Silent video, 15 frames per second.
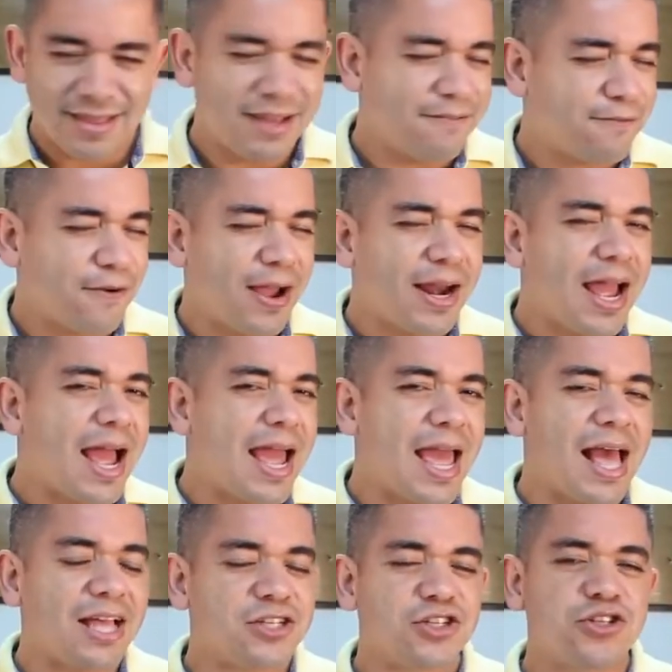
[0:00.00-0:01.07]
And then Friday I
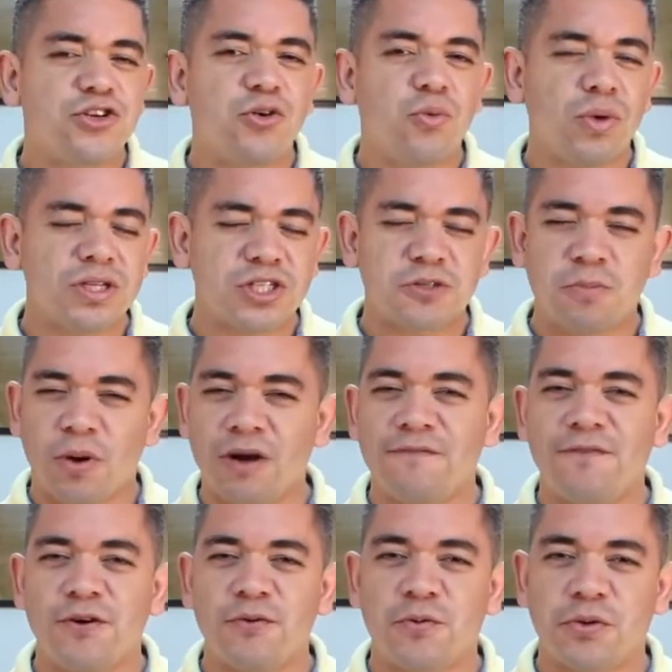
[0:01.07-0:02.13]
asked you which
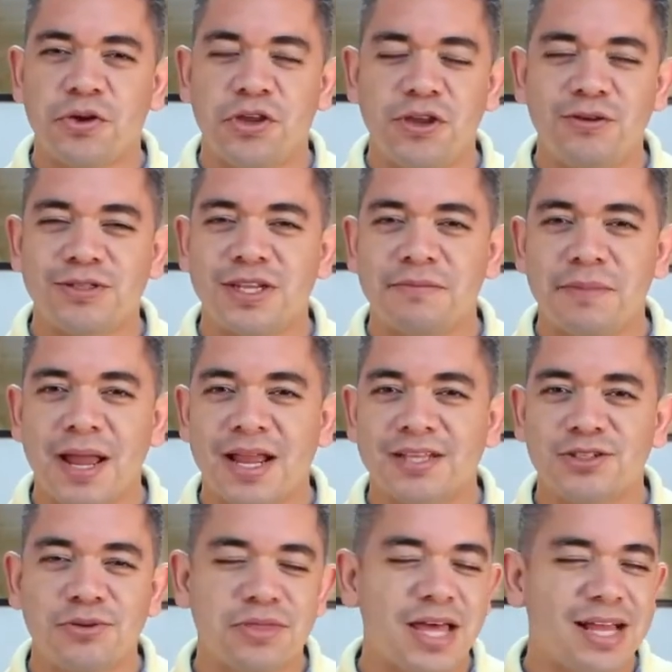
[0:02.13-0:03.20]
smartphone were you using back in
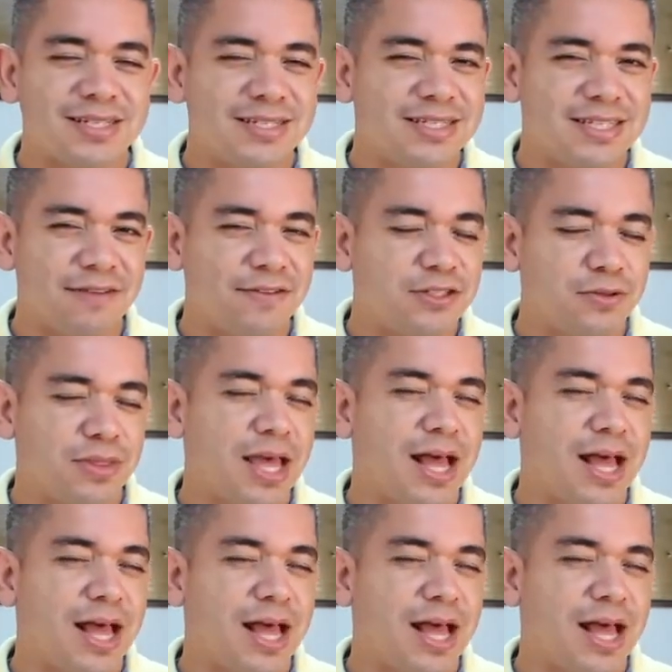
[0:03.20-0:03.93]
two thousand seven, two